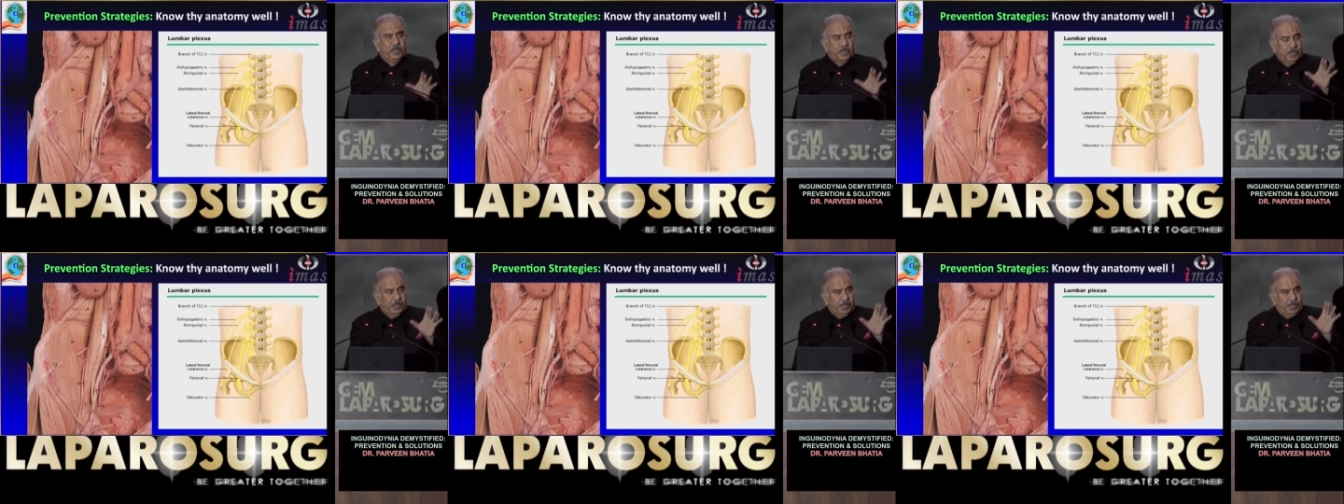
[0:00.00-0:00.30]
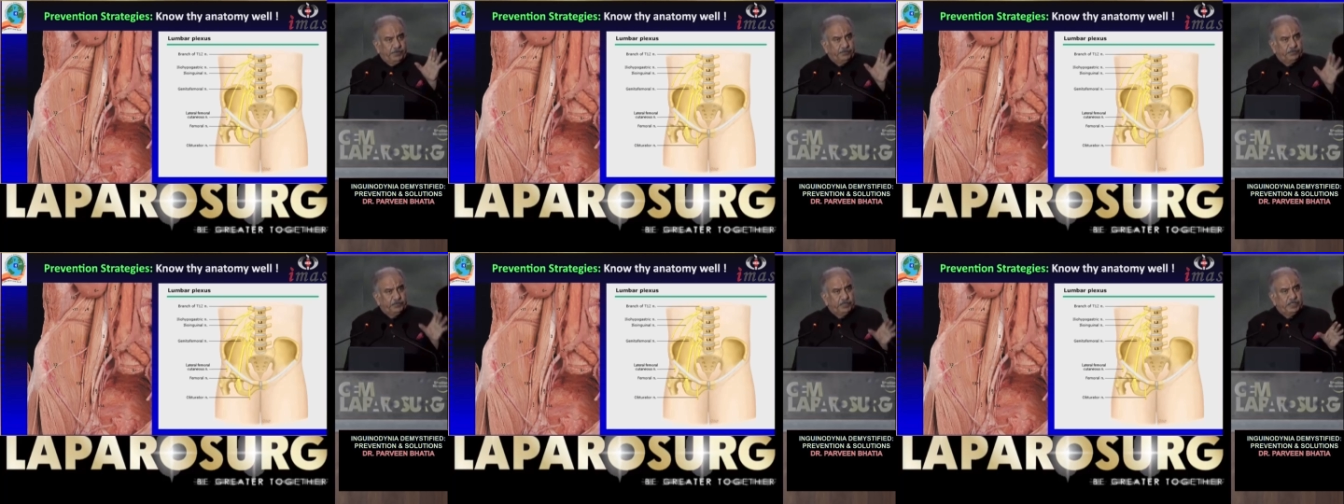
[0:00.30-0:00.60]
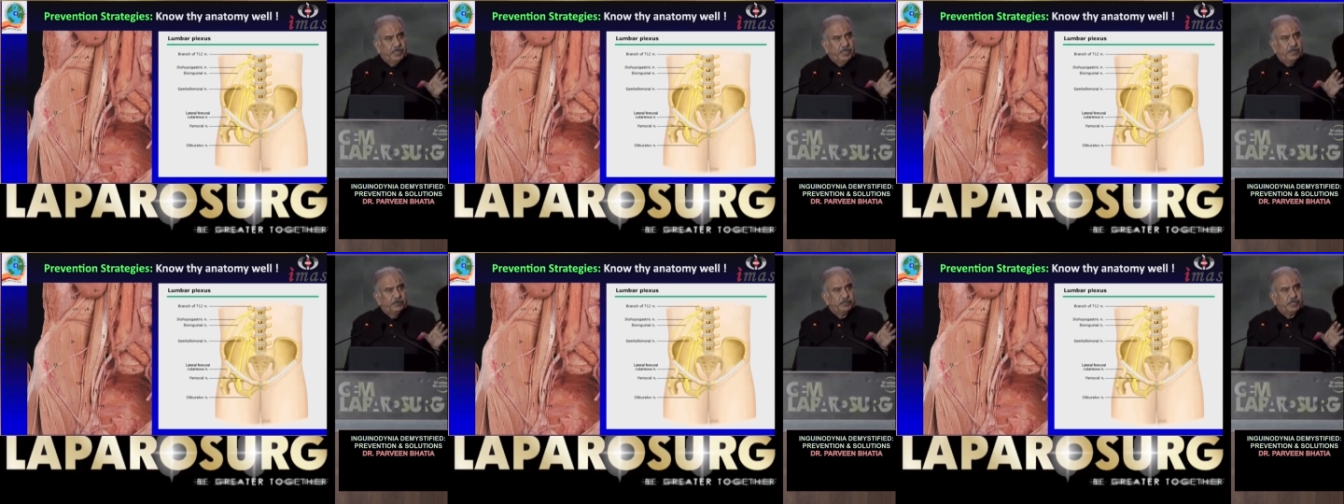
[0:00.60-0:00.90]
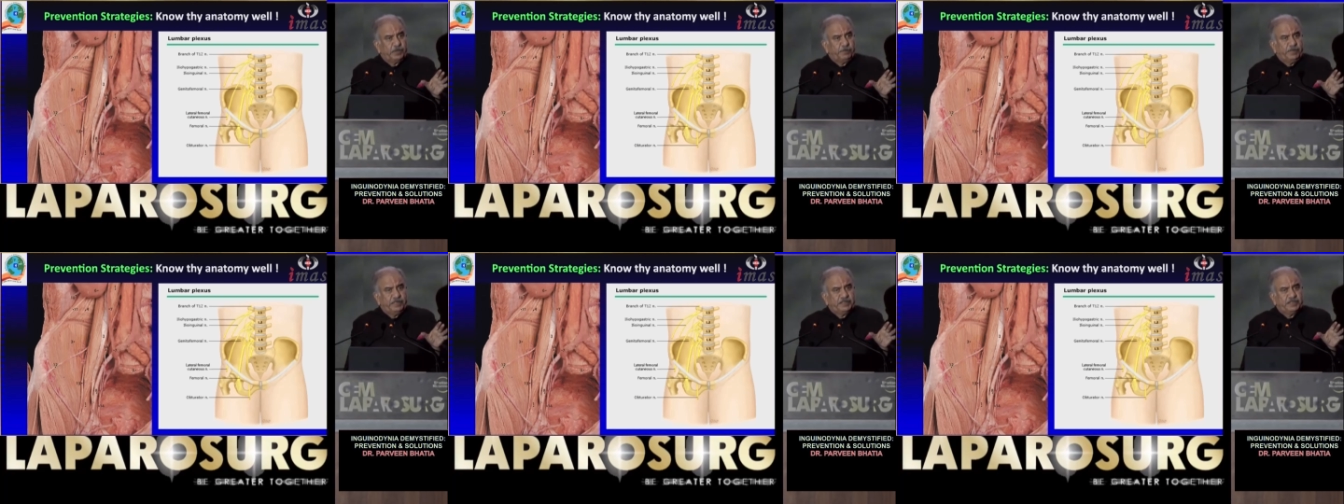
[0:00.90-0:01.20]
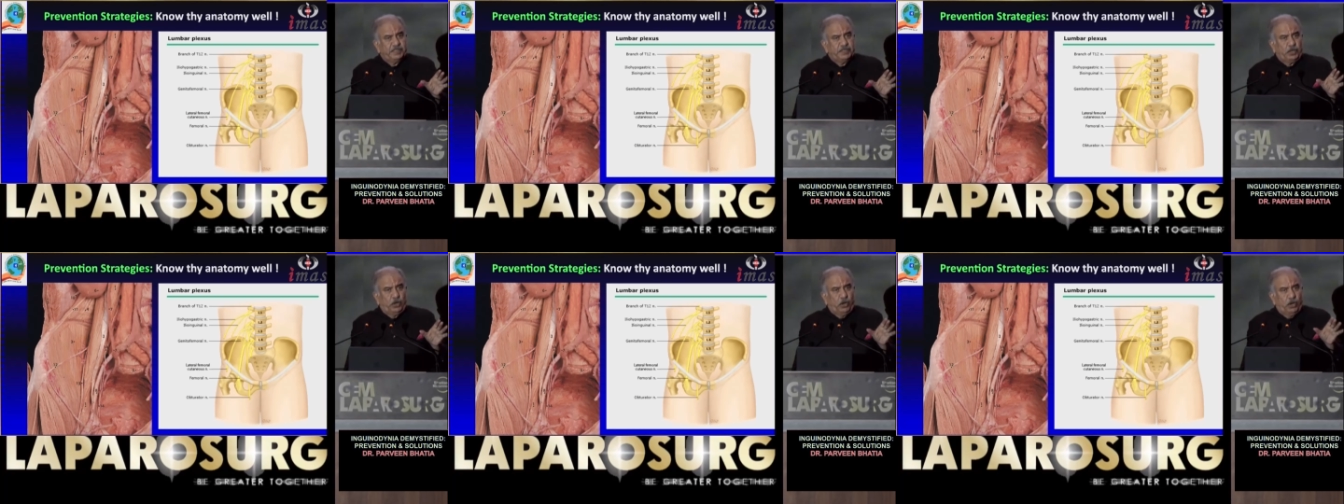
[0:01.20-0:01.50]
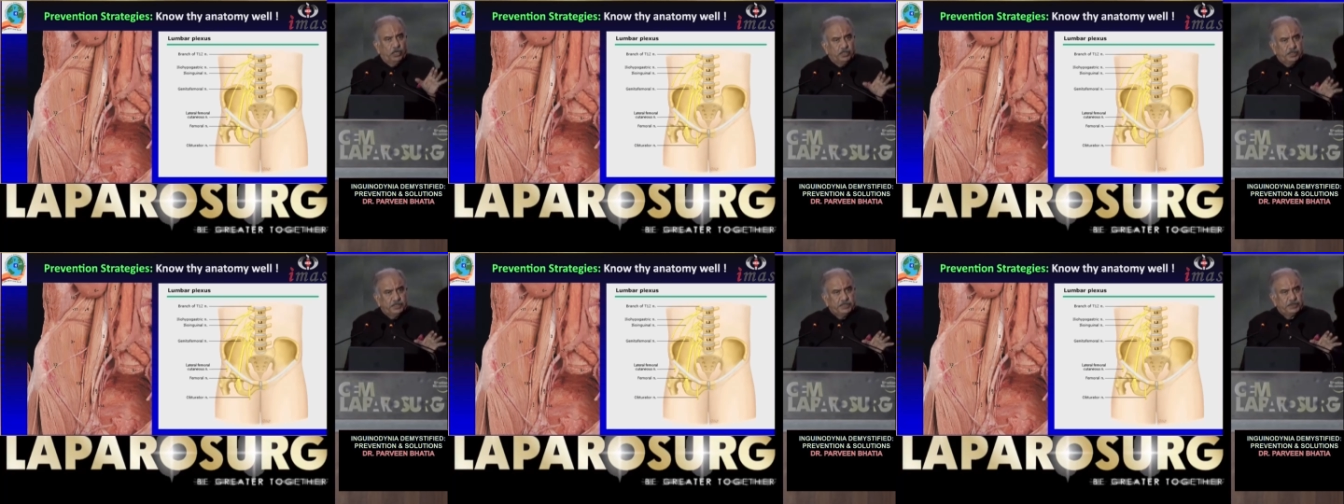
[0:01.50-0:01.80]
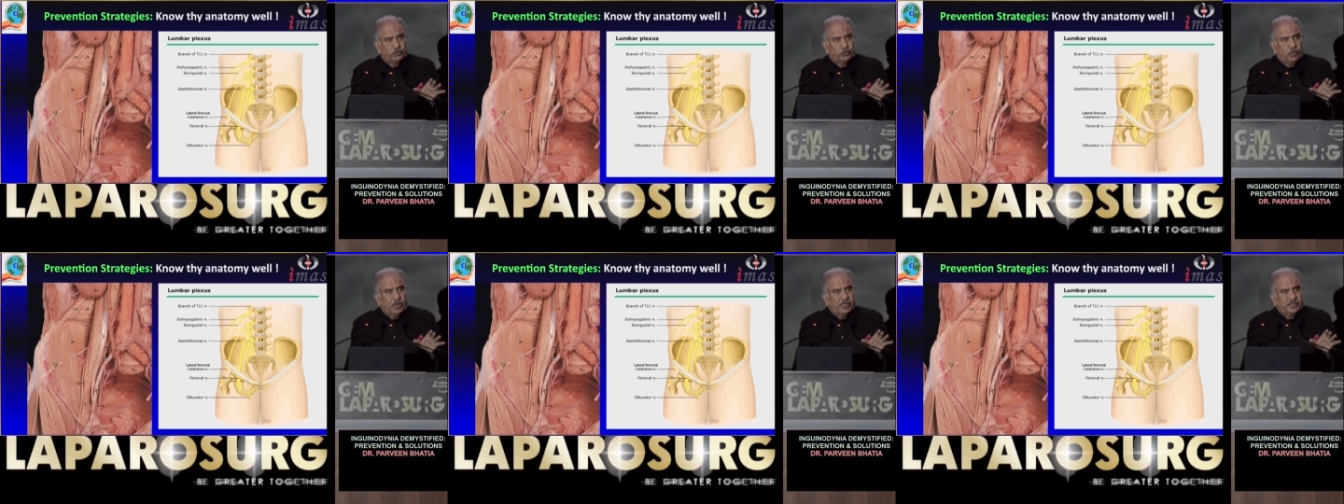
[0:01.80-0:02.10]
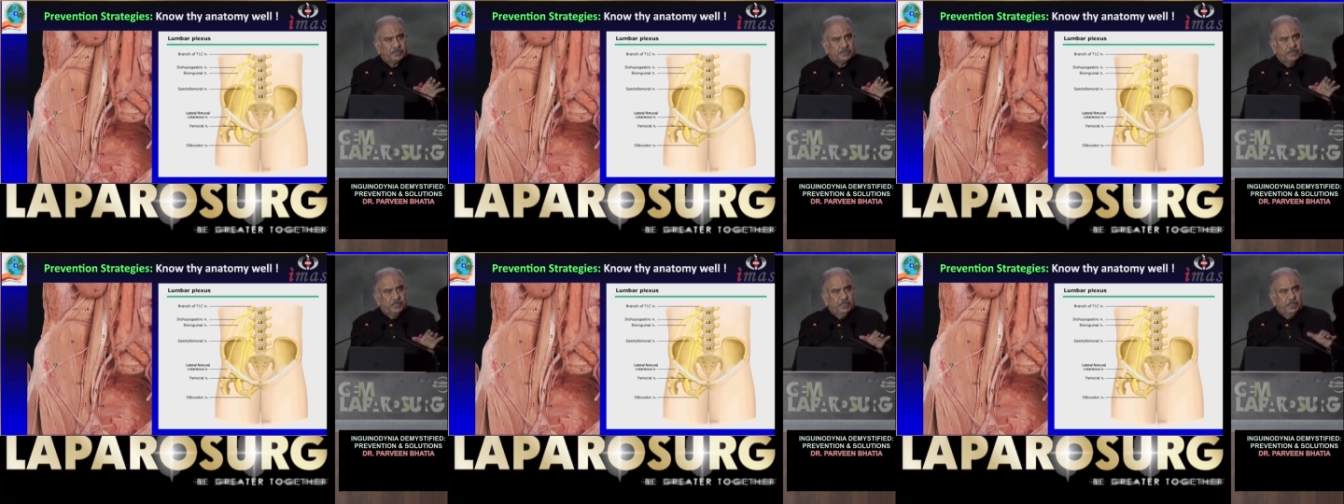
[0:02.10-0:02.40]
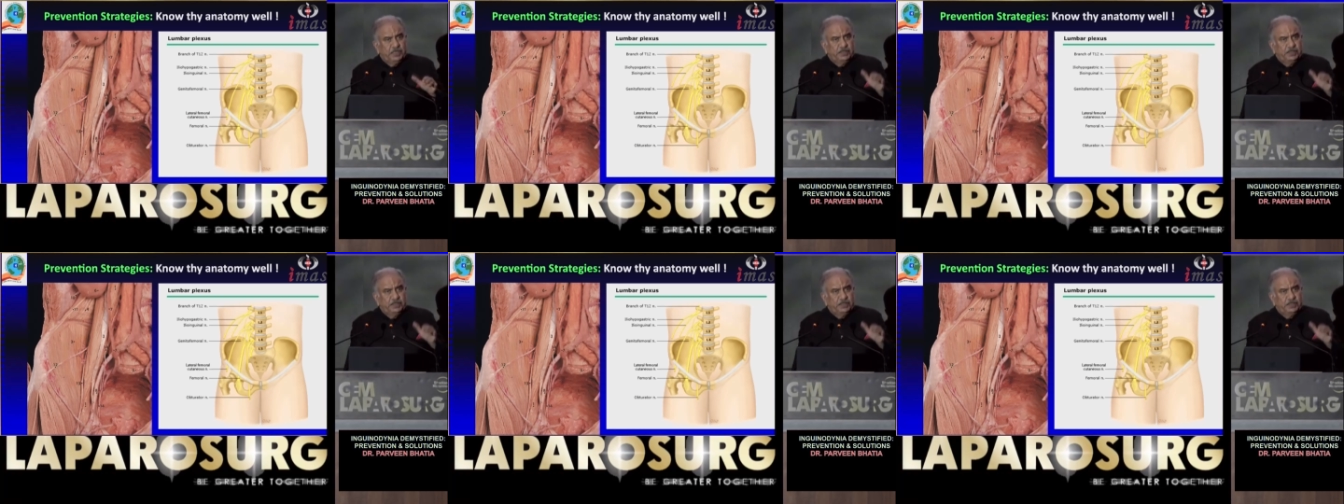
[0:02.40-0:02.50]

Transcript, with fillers: If the nerves are present on the psoas,